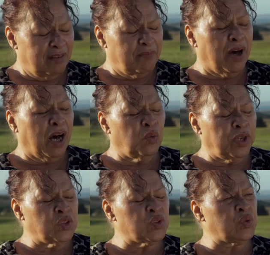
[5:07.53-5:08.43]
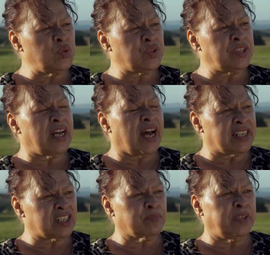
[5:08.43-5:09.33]
Maui and Susan
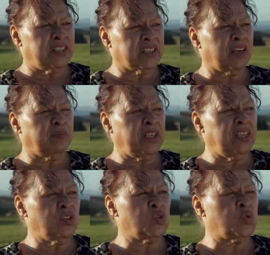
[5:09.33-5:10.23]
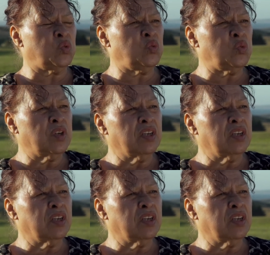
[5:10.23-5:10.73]
asked me to come here to